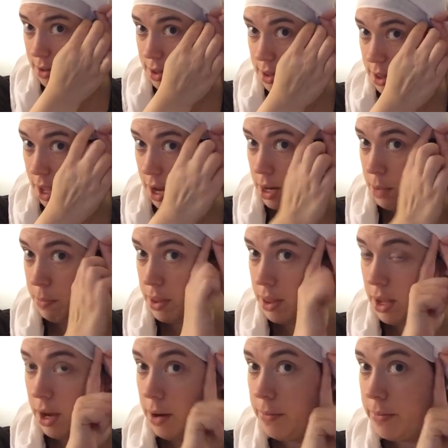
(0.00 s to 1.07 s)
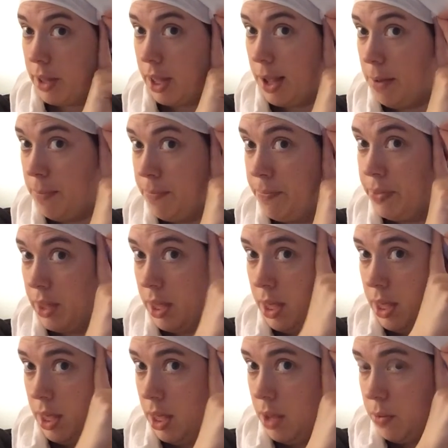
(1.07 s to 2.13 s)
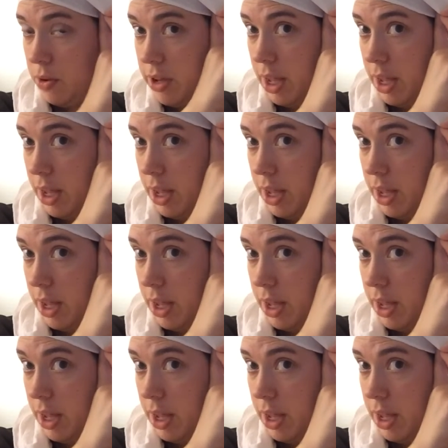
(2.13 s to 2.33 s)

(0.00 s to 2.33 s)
to slide up in there, okay? Once